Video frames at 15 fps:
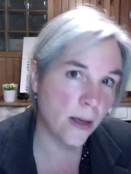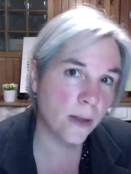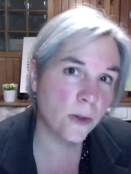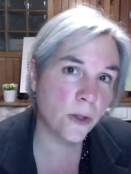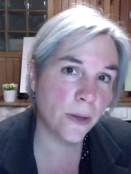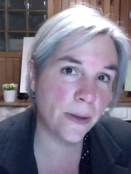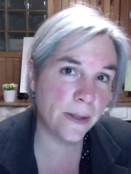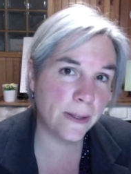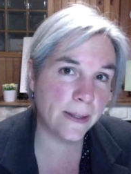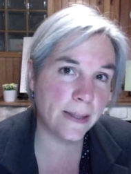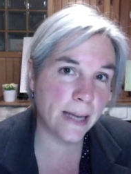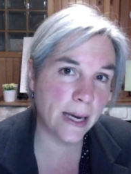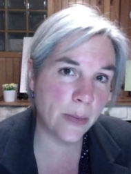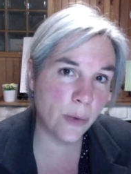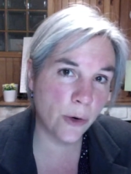So this
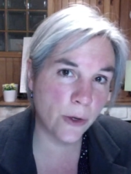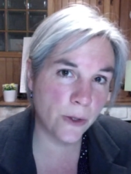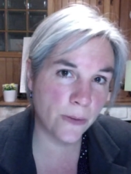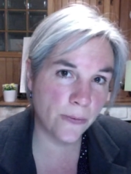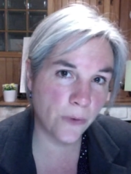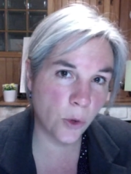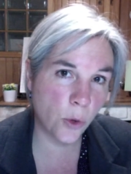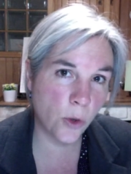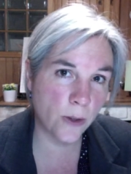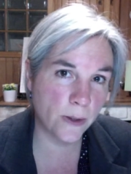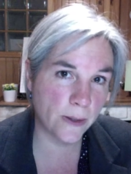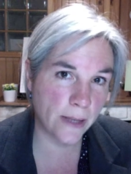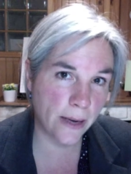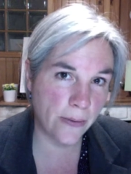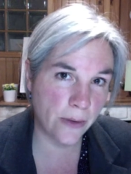is Hebrews
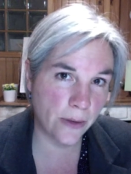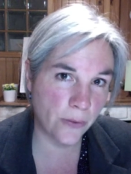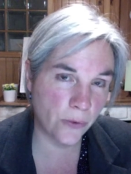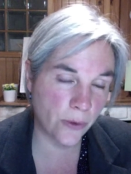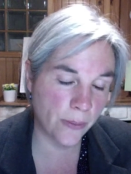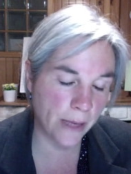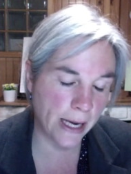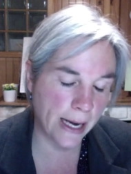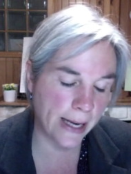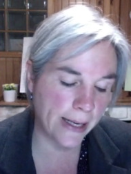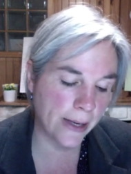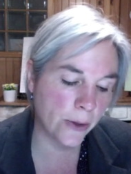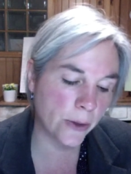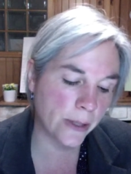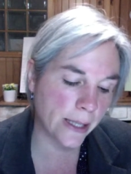4:7 from the
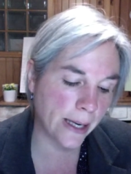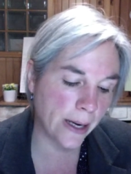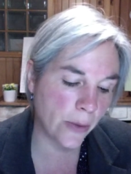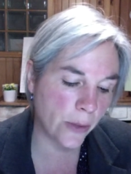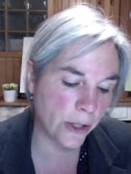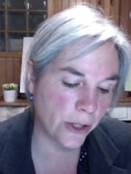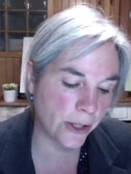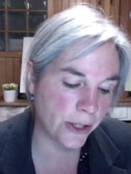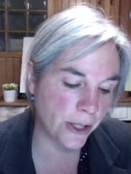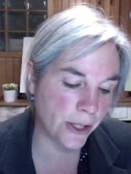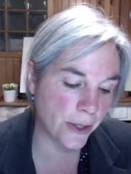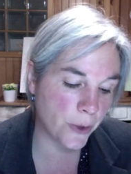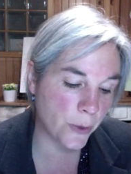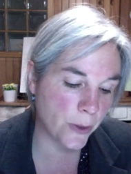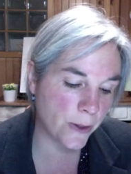NLT, which I
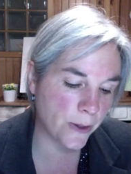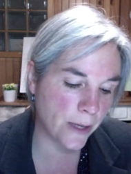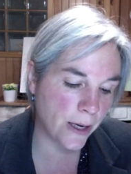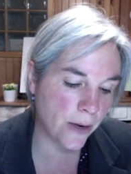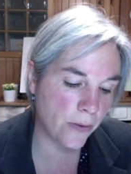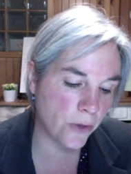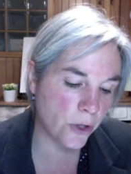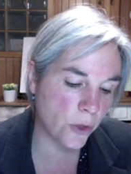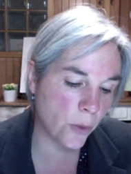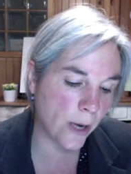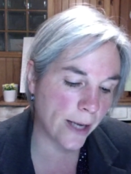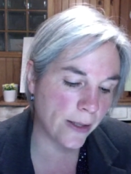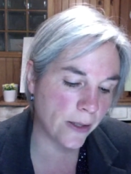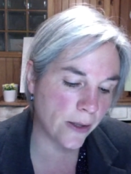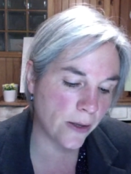just received to
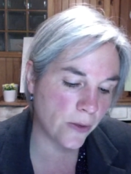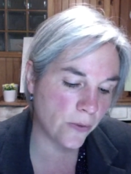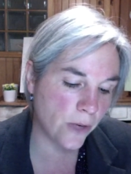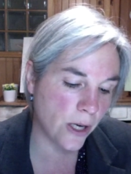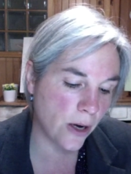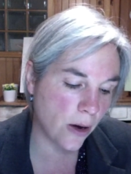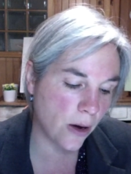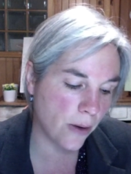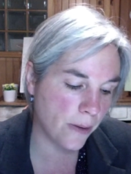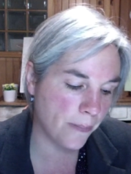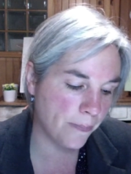add to this video.